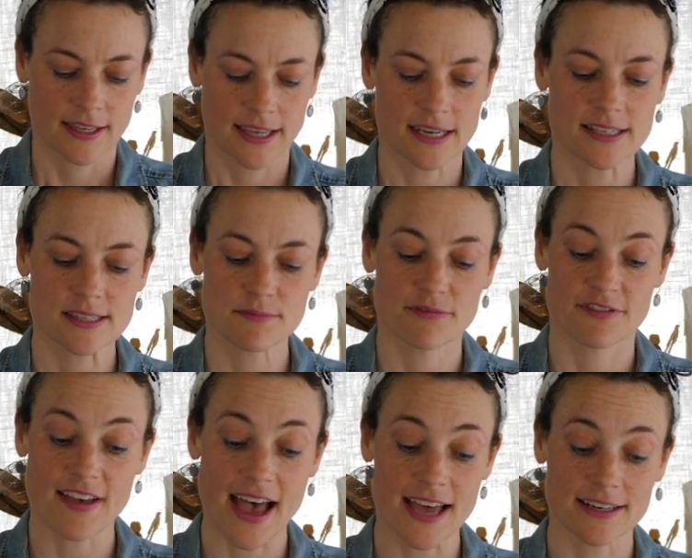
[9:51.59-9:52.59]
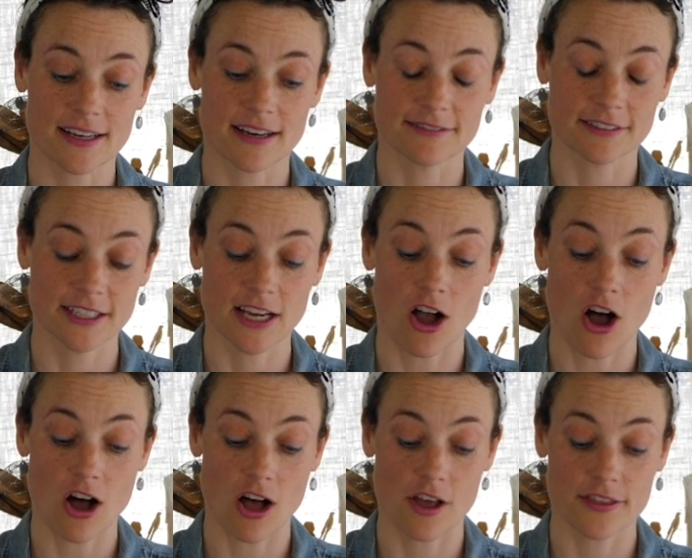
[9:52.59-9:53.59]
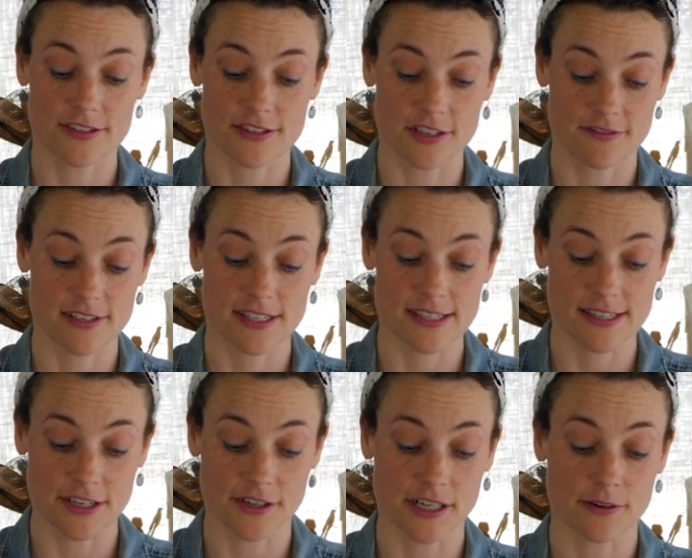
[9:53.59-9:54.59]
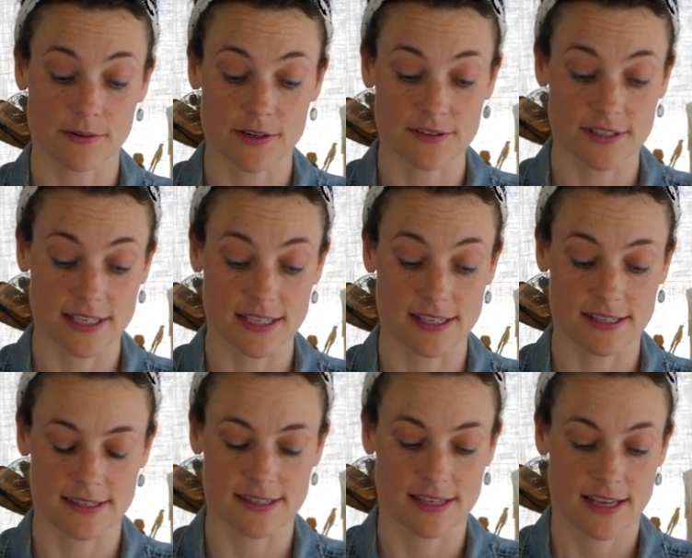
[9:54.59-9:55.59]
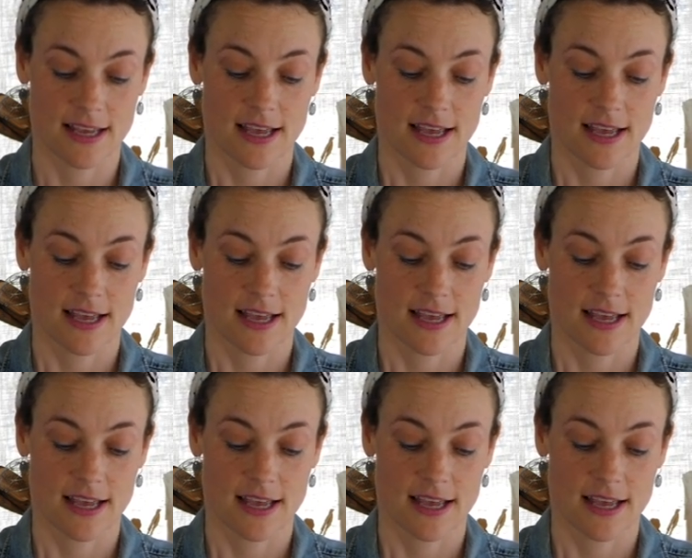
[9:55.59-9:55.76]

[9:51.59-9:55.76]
Getting some fat covering all the surfaces that you're gonna roast is